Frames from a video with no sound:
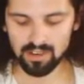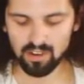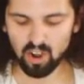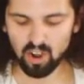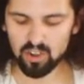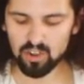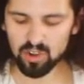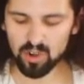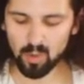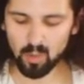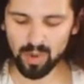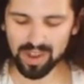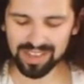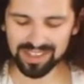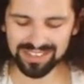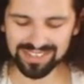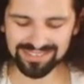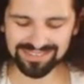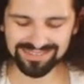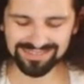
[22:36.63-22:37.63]
Or you know
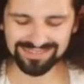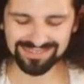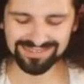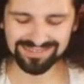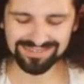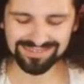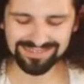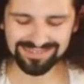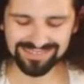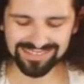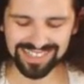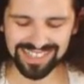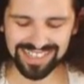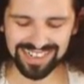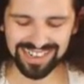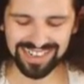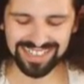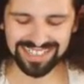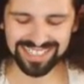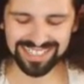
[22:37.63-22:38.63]
what?
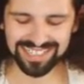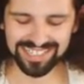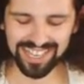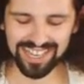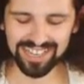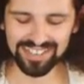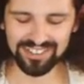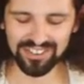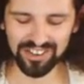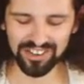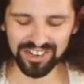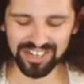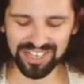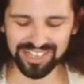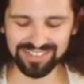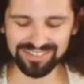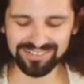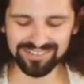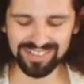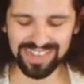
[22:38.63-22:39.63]
Let's take dirty.
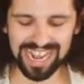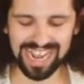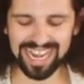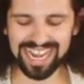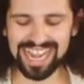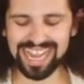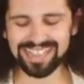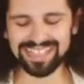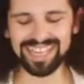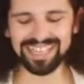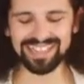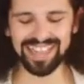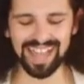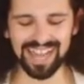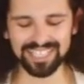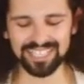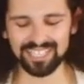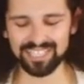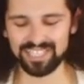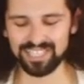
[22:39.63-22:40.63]
I like that
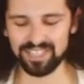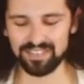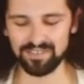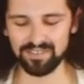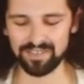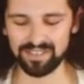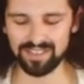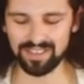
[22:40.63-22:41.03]
adjective.